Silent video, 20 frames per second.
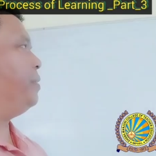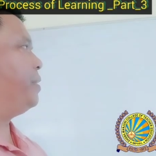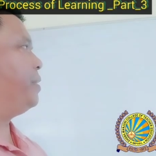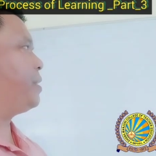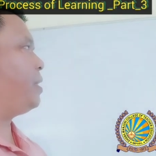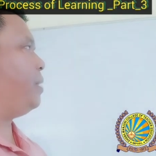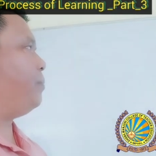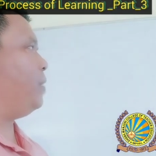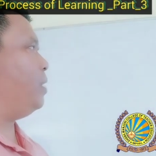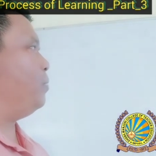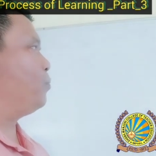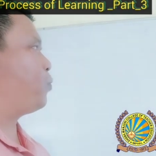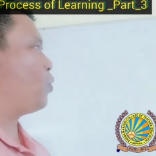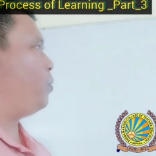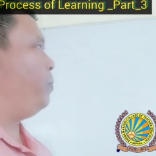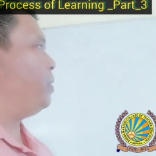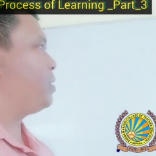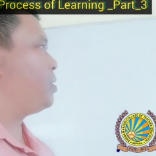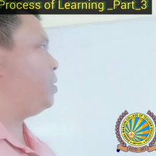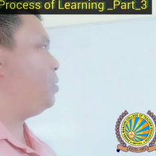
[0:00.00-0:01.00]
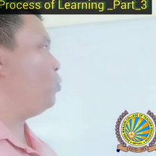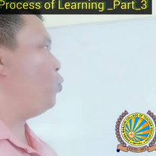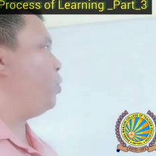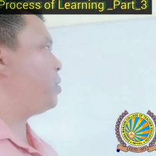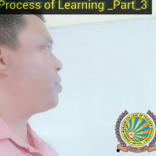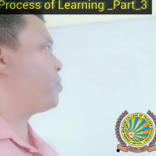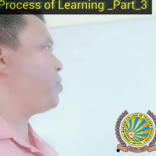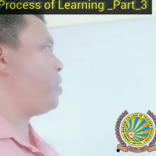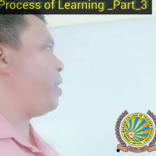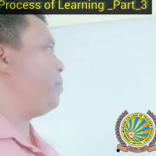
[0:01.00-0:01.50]
receive information
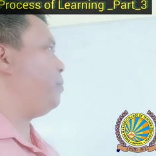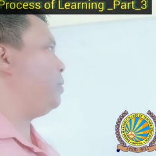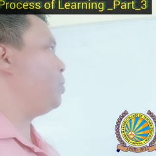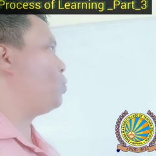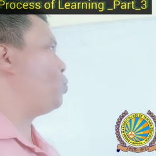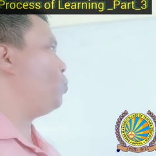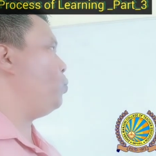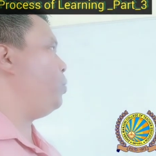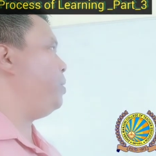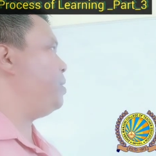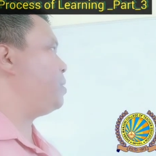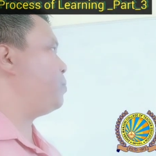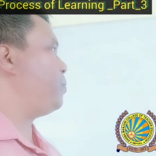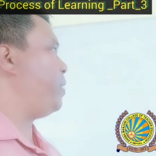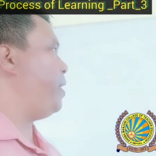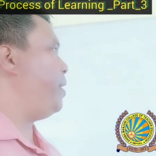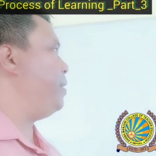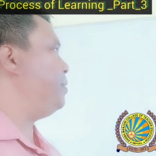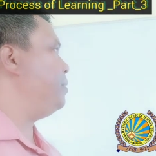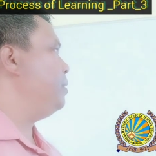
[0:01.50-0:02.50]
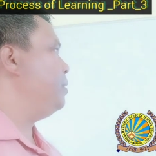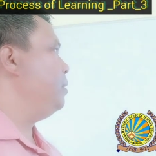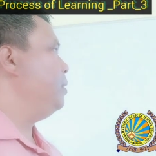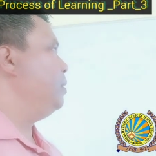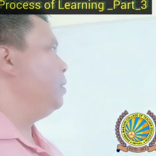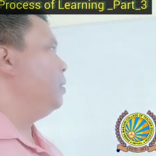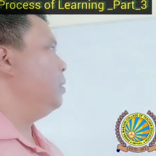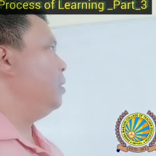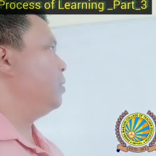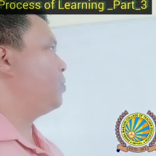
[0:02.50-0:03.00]
which travel to his brain
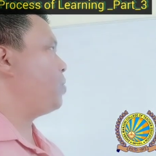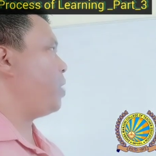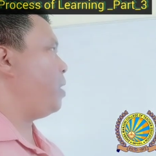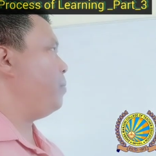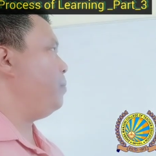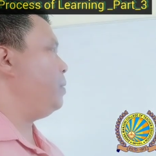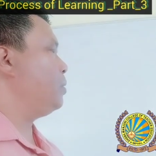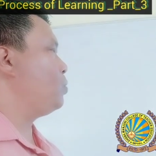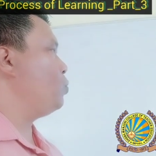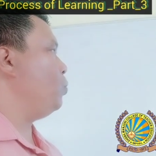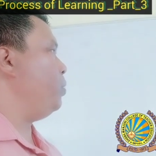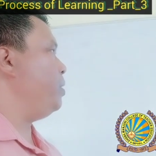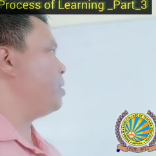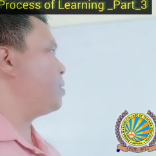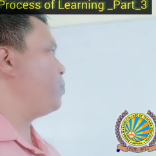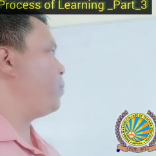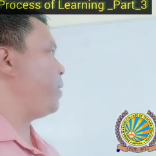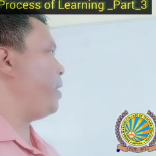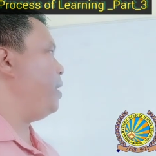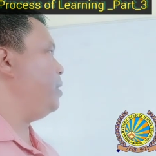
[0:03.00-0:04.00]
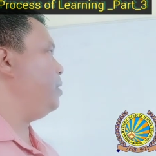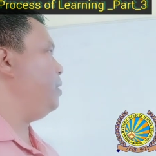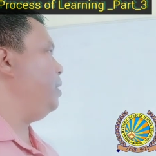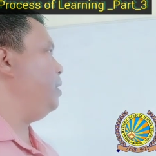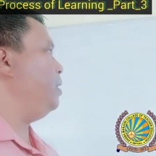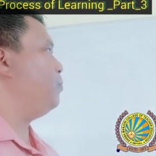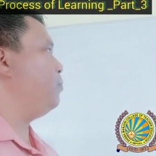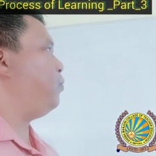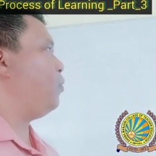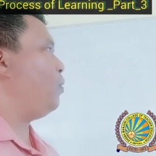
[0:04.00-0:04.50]
in
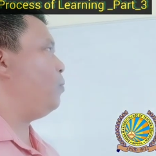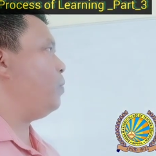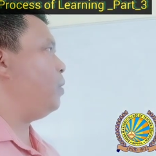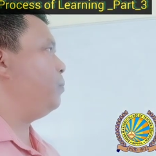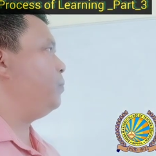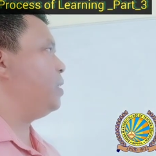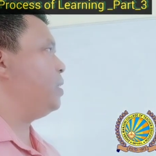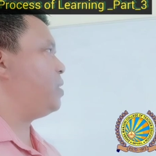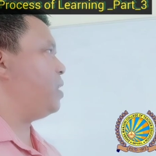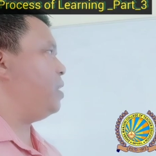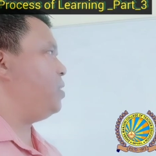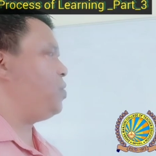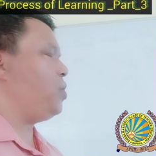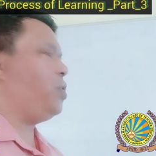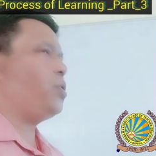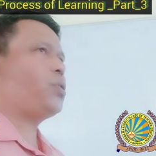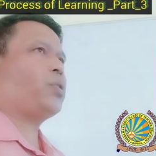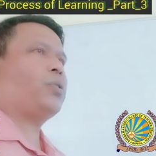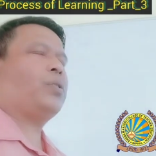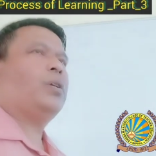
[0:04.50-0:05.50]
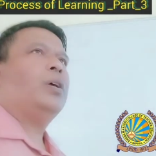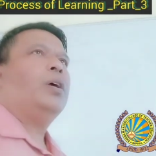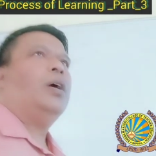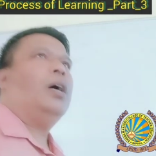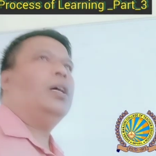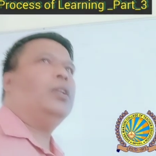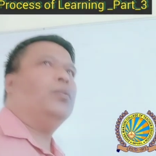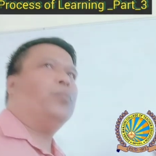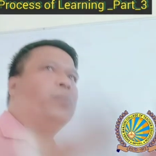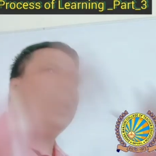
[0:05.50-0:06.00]
the form of the sensation.
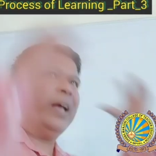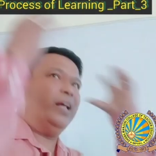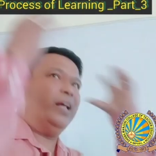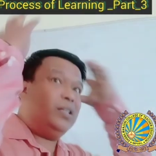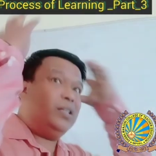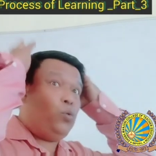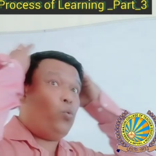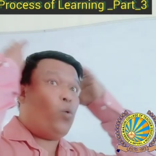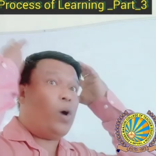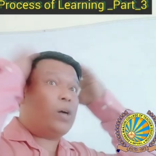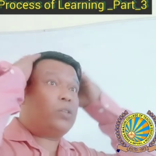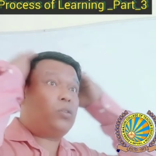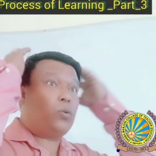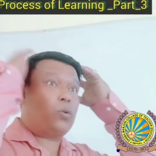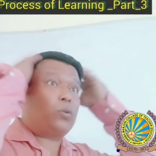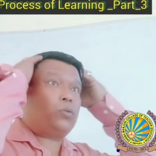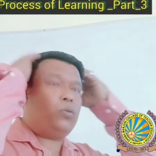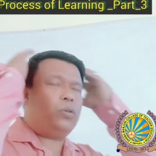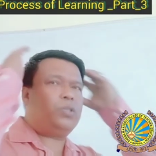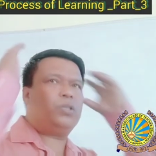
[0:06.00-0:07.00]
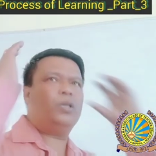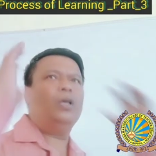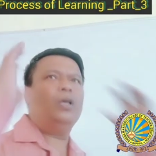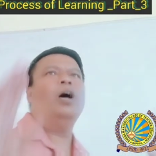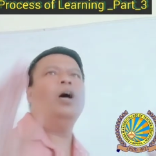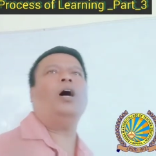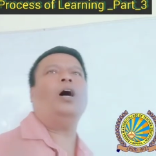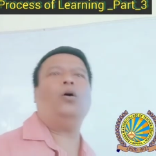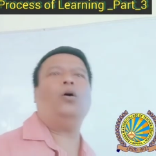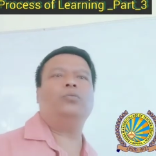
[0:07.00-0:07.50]
And the brain you walk to
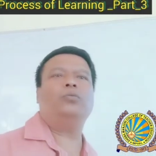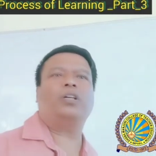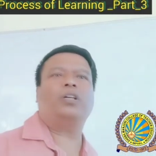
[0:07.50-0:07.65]
how the